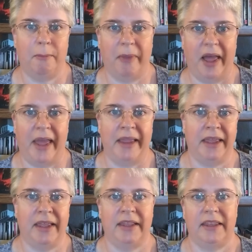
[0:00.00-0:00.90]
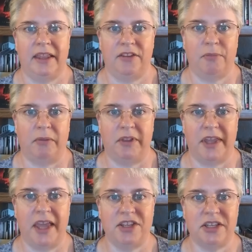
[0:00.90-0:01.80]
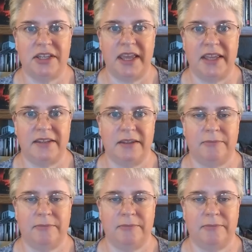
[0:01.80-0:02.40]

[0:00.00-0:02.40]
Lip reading: by its publication date,